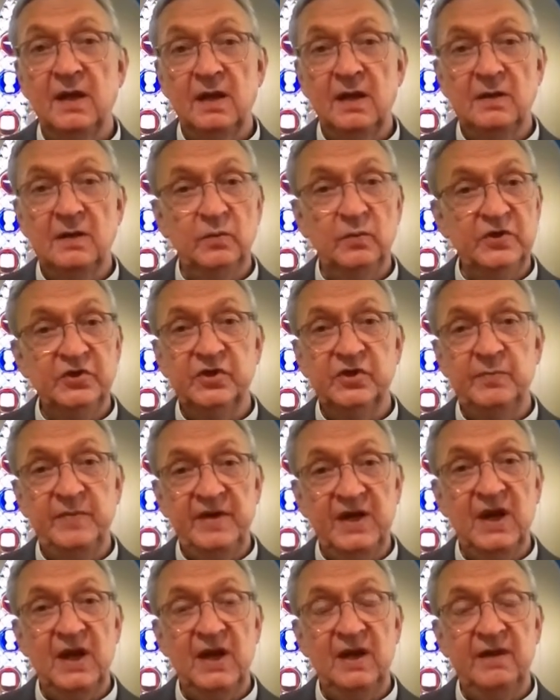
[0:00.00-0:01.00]
and we should
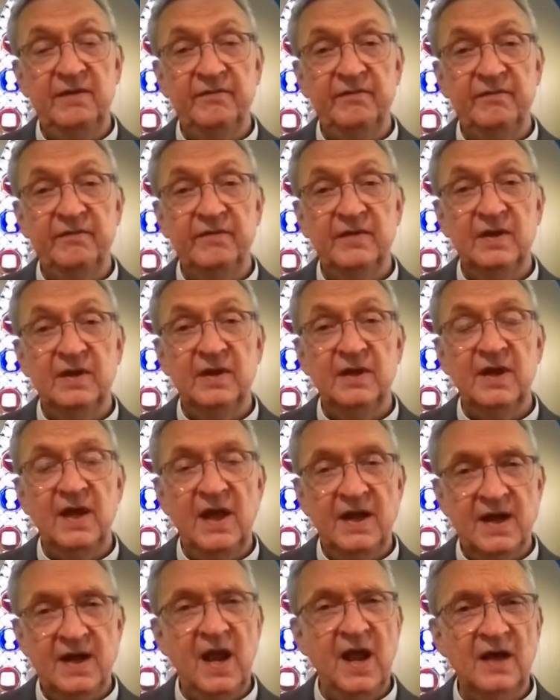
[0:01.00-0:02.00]
behave
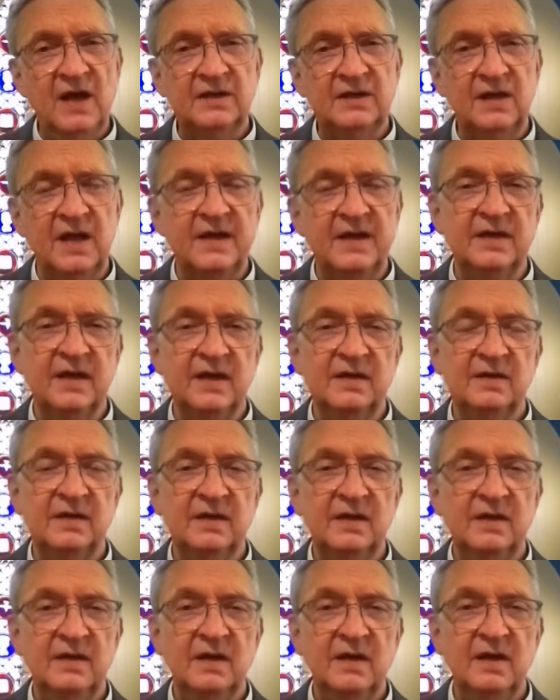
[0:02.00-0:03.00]
and act like it.
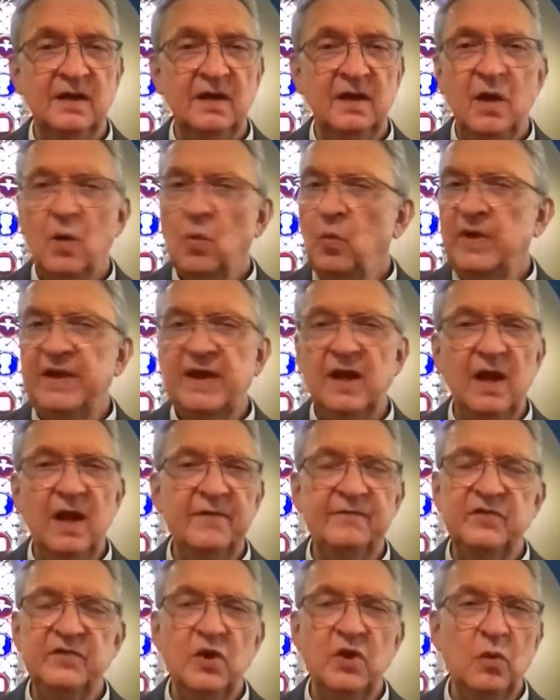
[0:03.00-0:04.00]
We
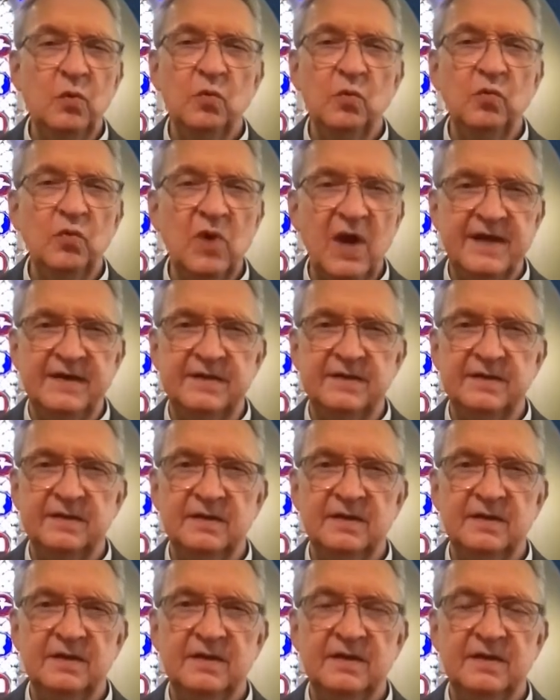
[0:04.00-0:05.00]
have no right
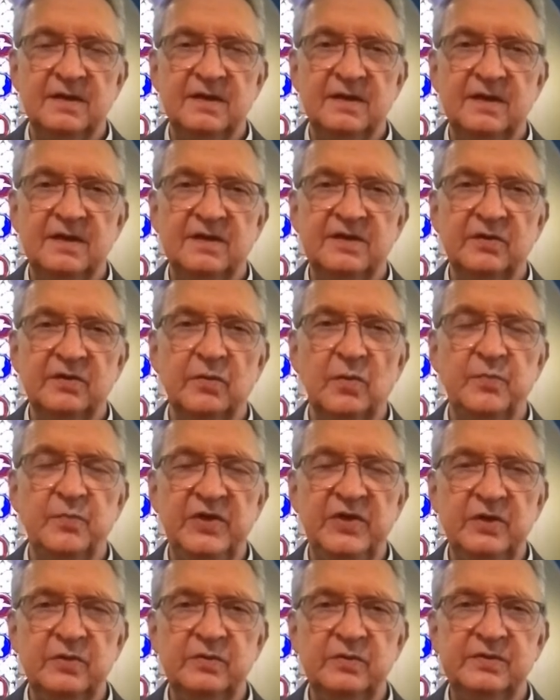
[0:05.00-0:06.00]
to
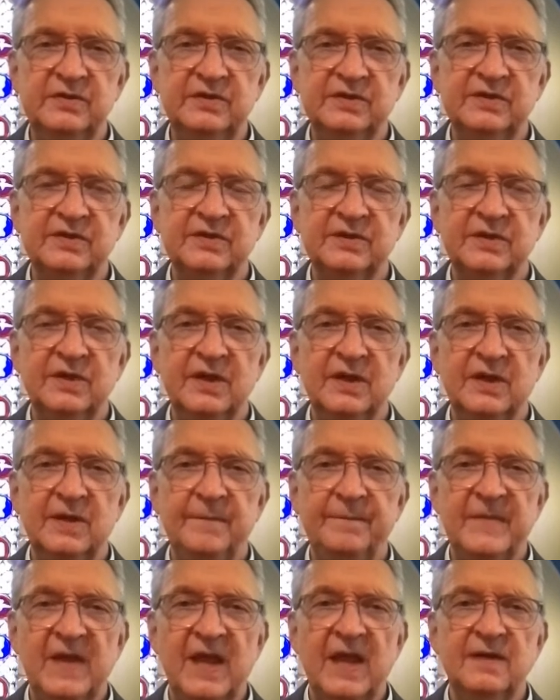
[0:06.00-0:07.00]
abuse
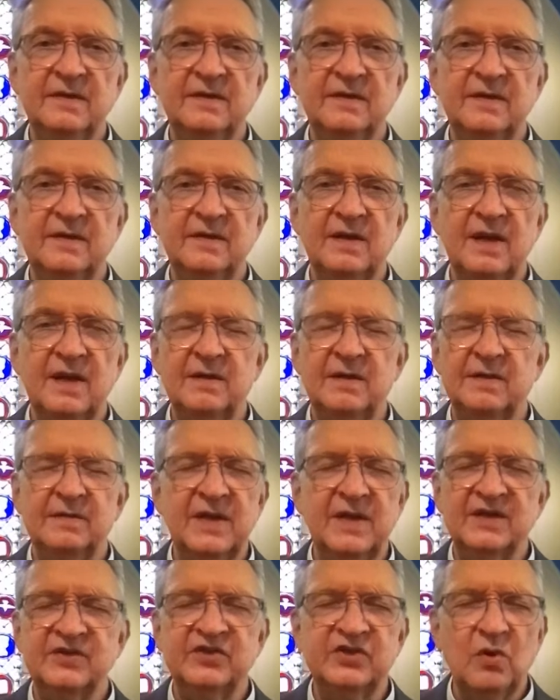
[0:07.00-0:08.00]
and
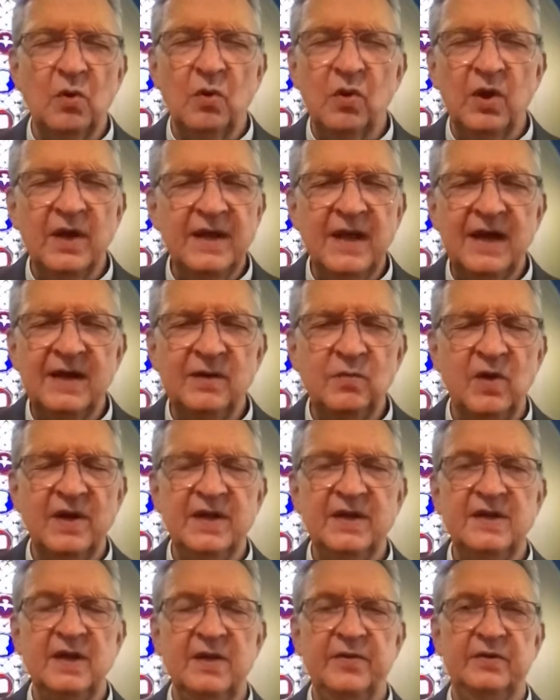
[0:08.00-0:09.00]
excoriate one
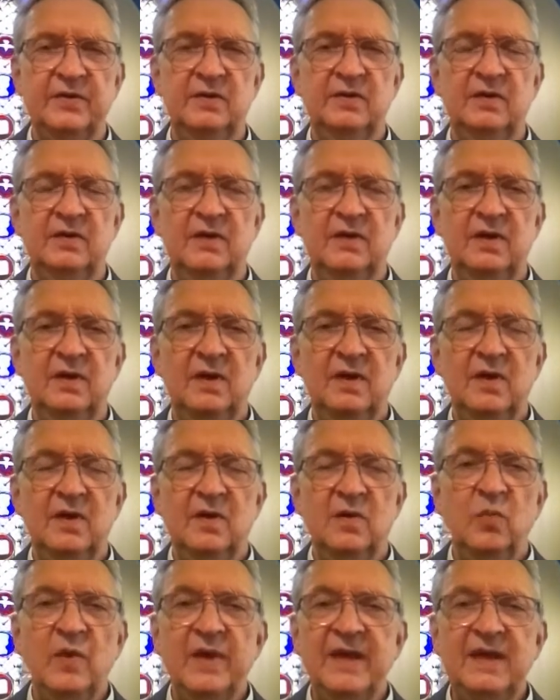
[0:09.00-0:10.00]
another.
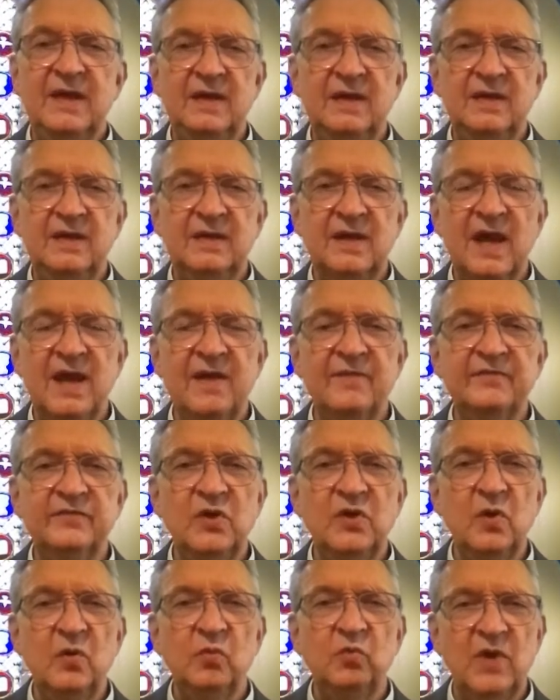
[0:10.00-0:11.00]
We have
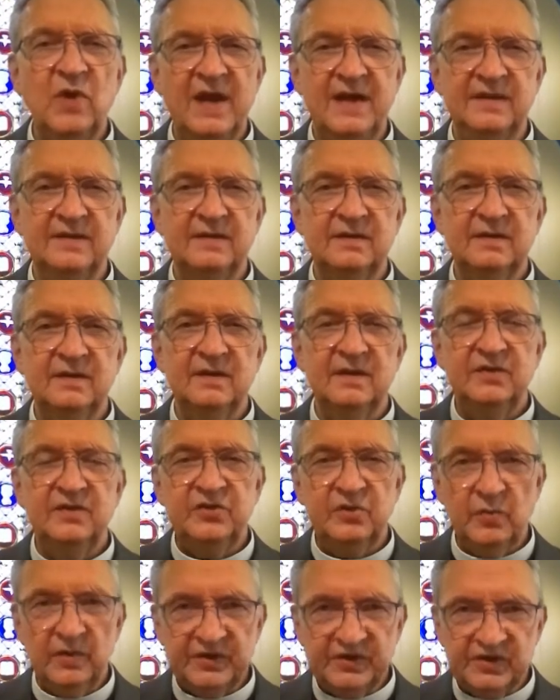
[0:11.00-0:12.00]
no right
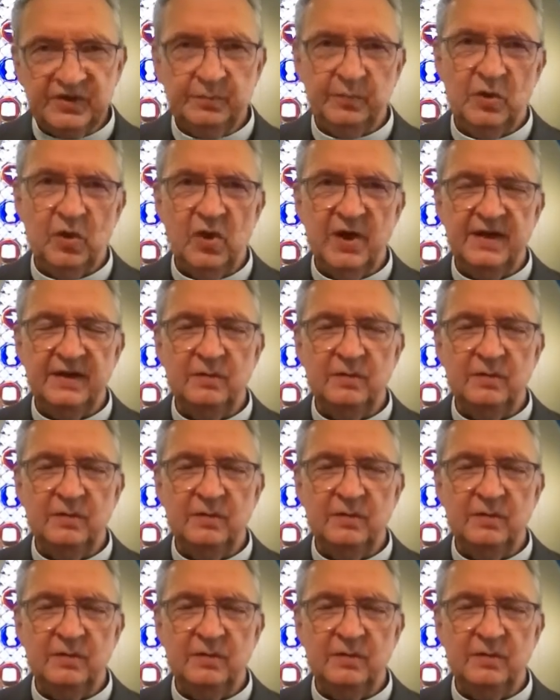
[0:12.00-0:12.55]
to exploit